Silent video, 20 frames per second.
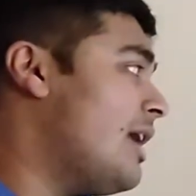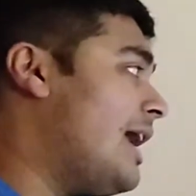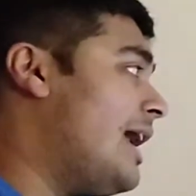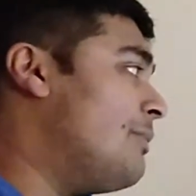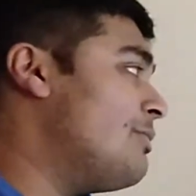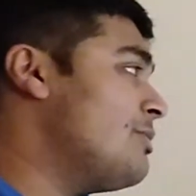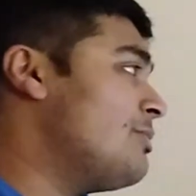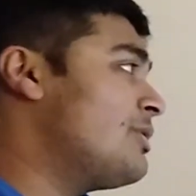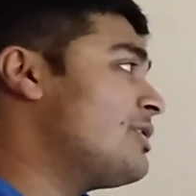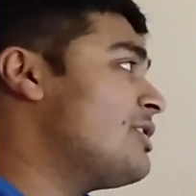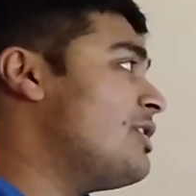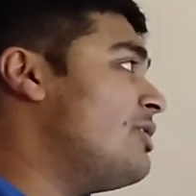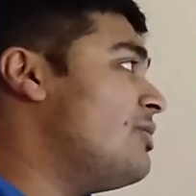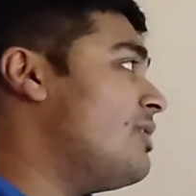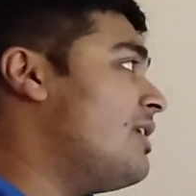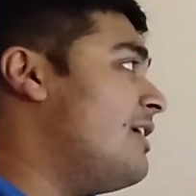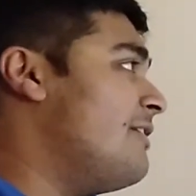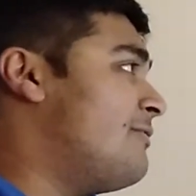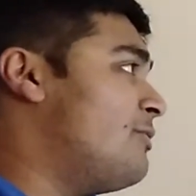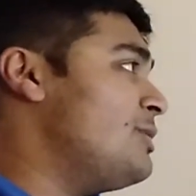And we want to
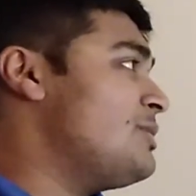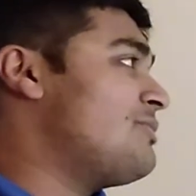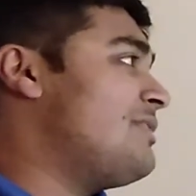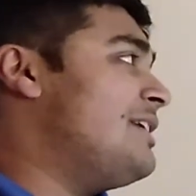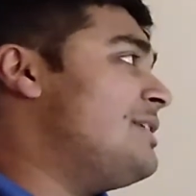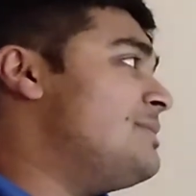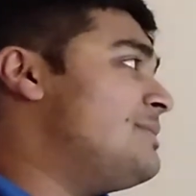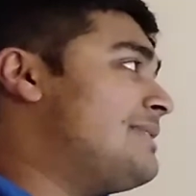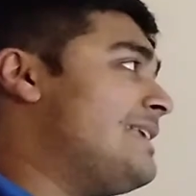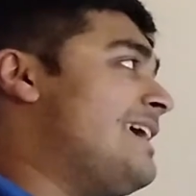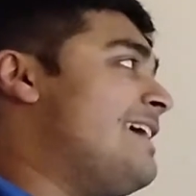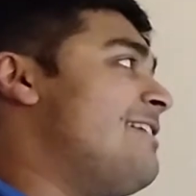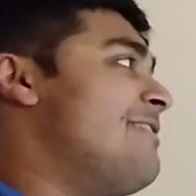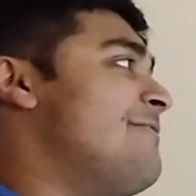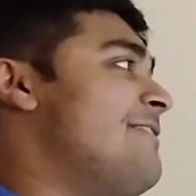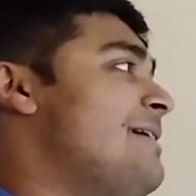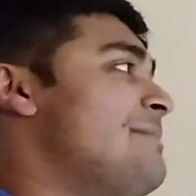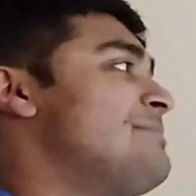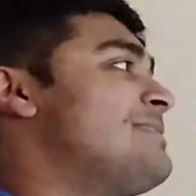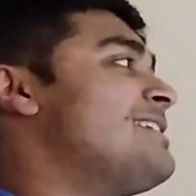know uh, for which values
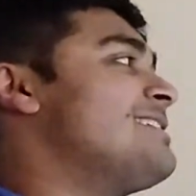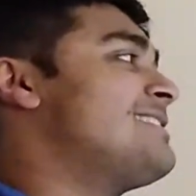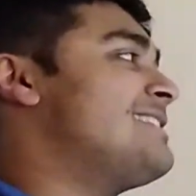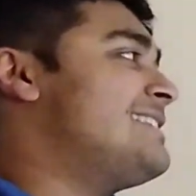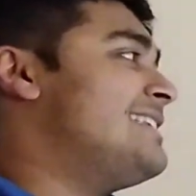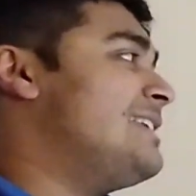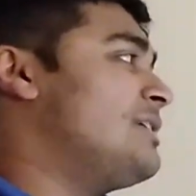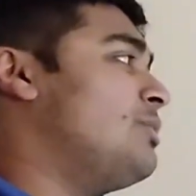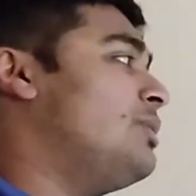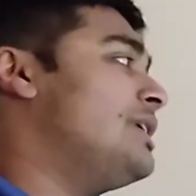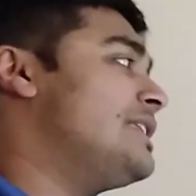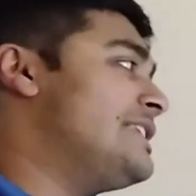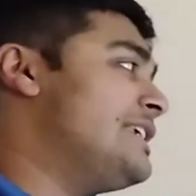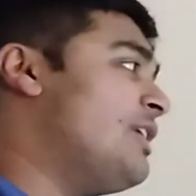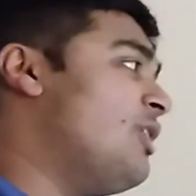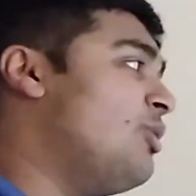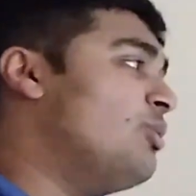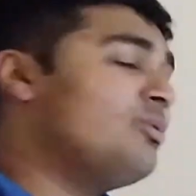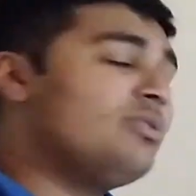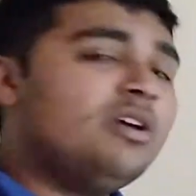of m does this inequality
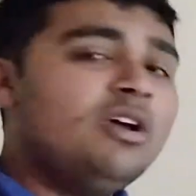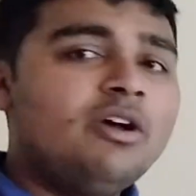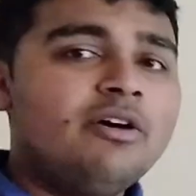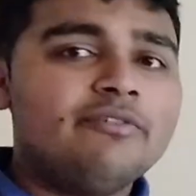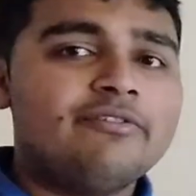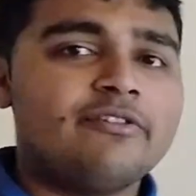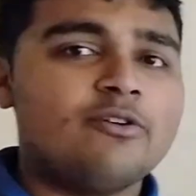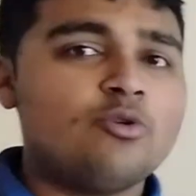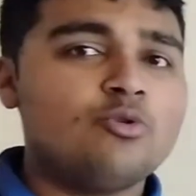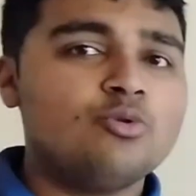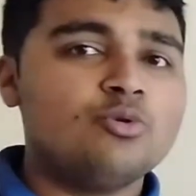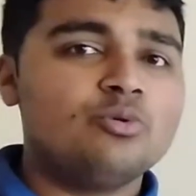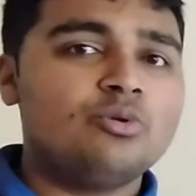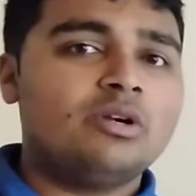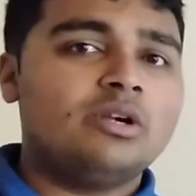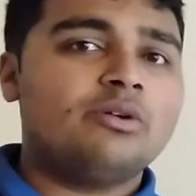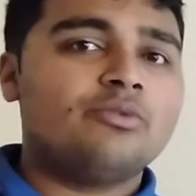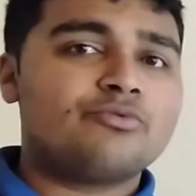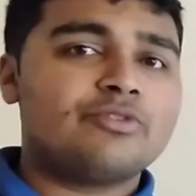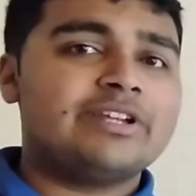hold for
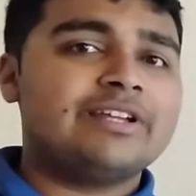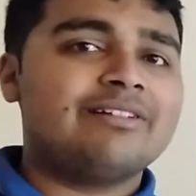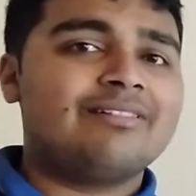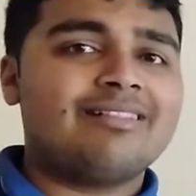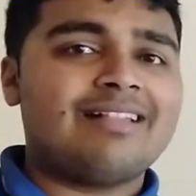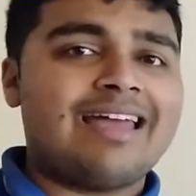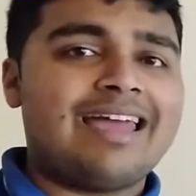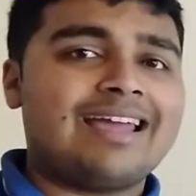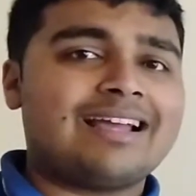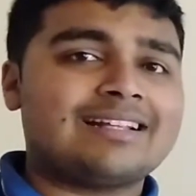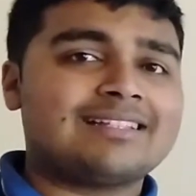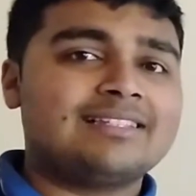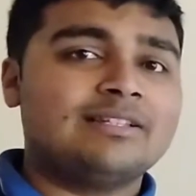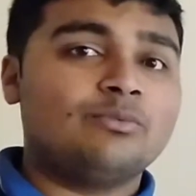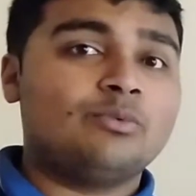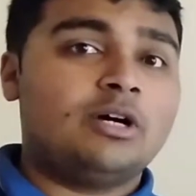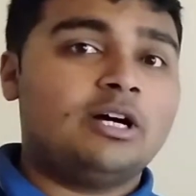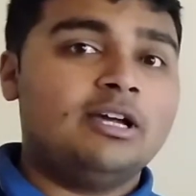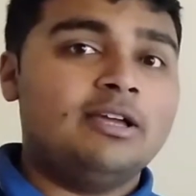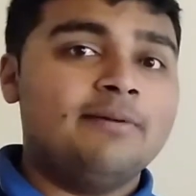all real x
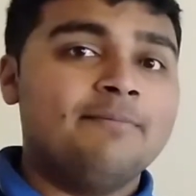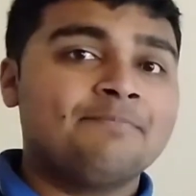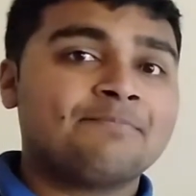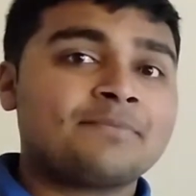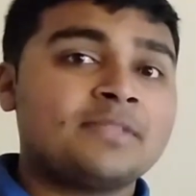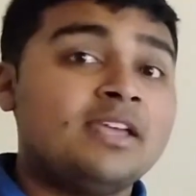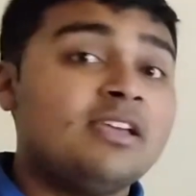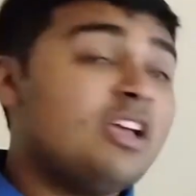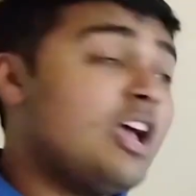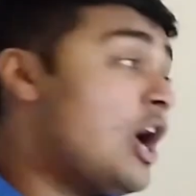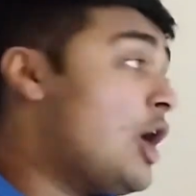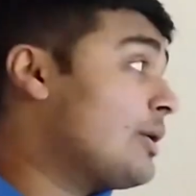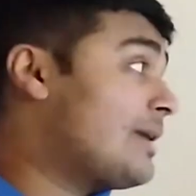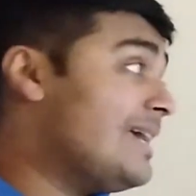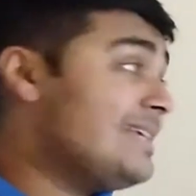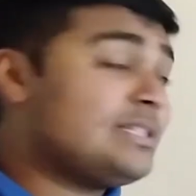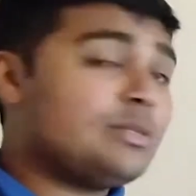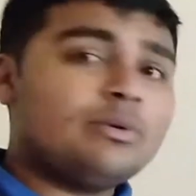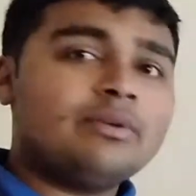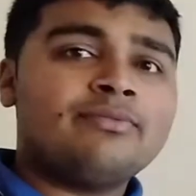and y.
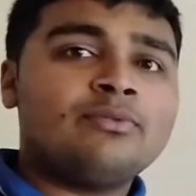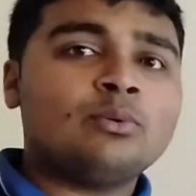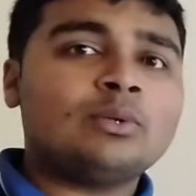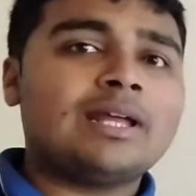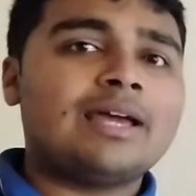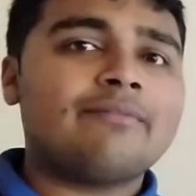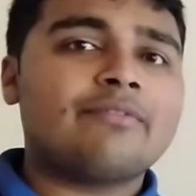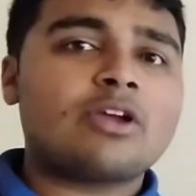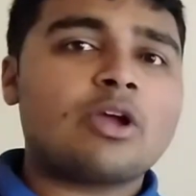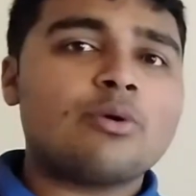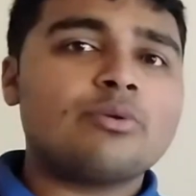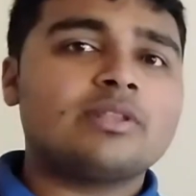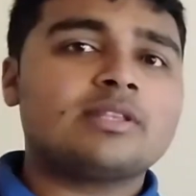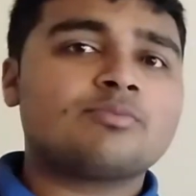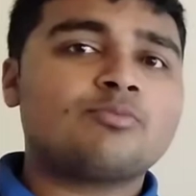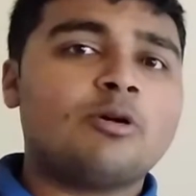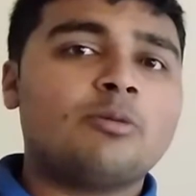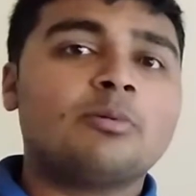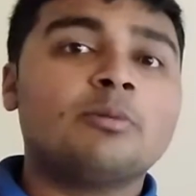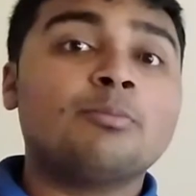Okay, so if you want to have a go at
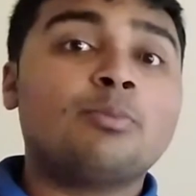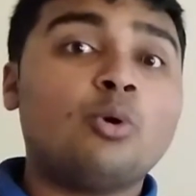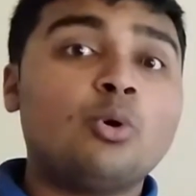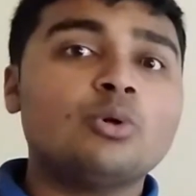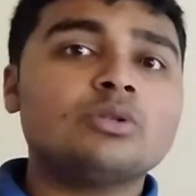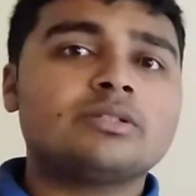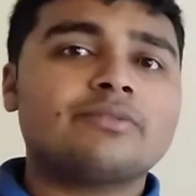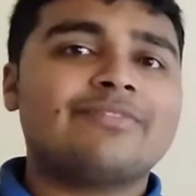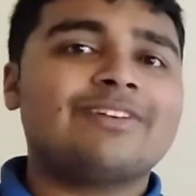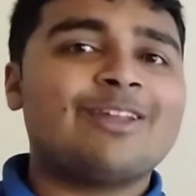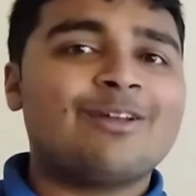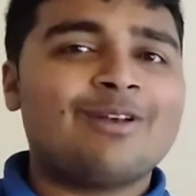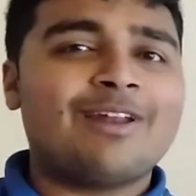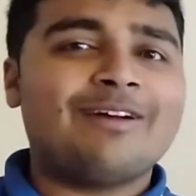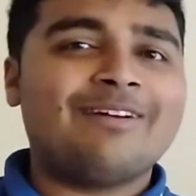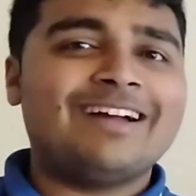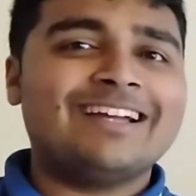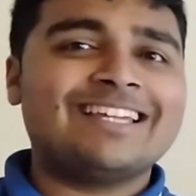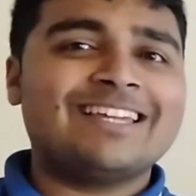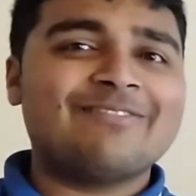this problem, pause the video
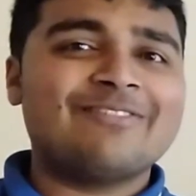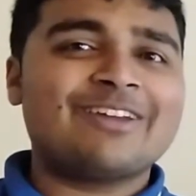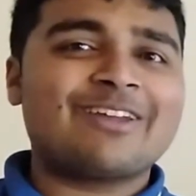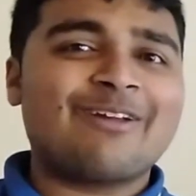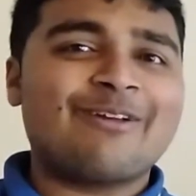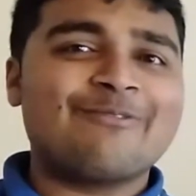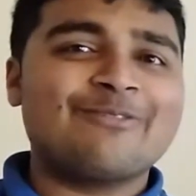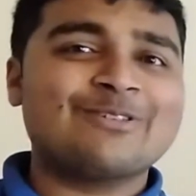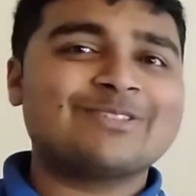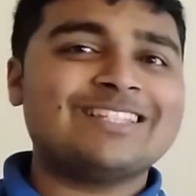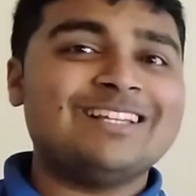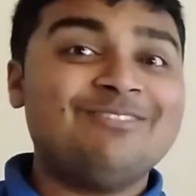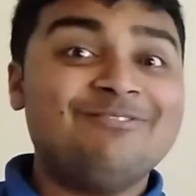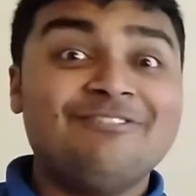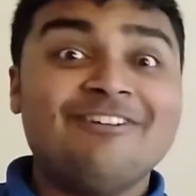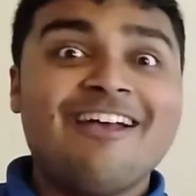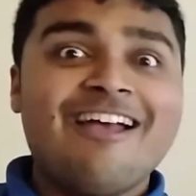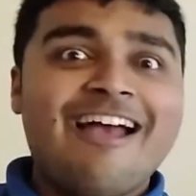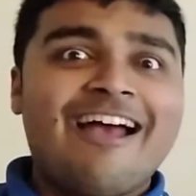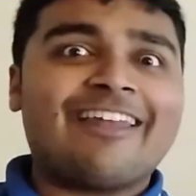now and give it a go for
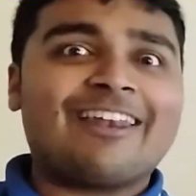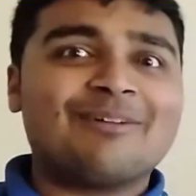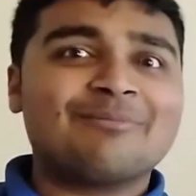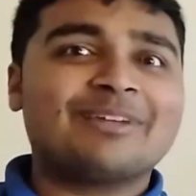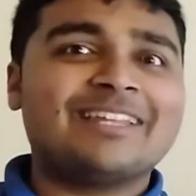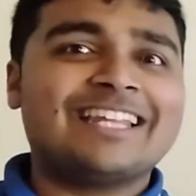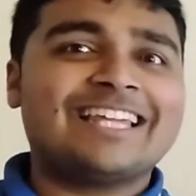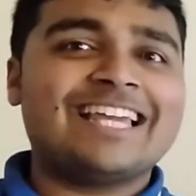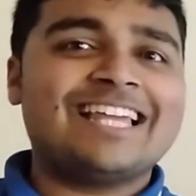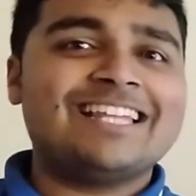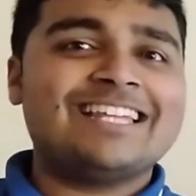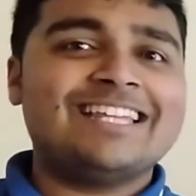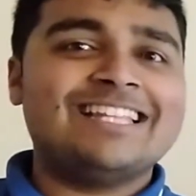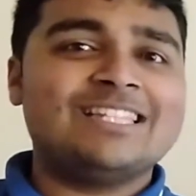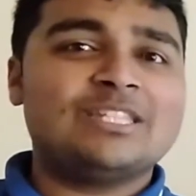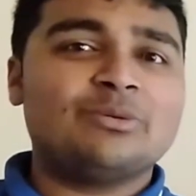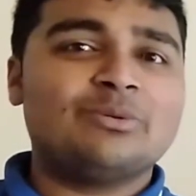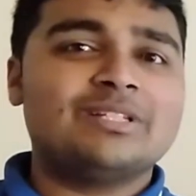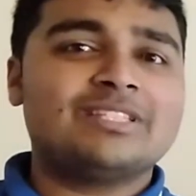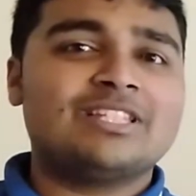yourself, and I'm going to get
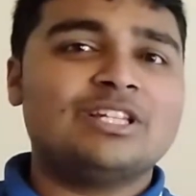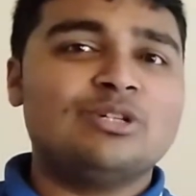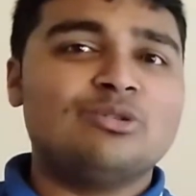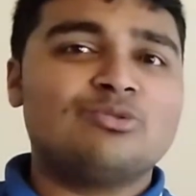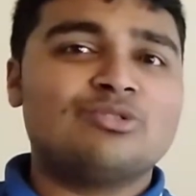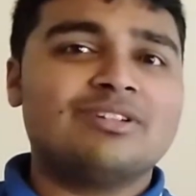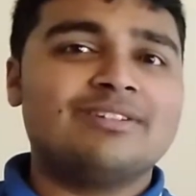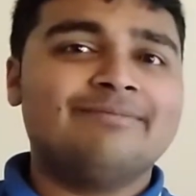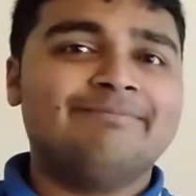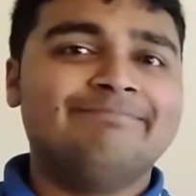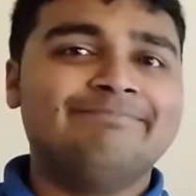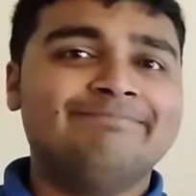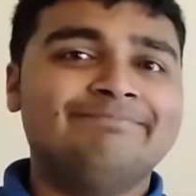into a solution.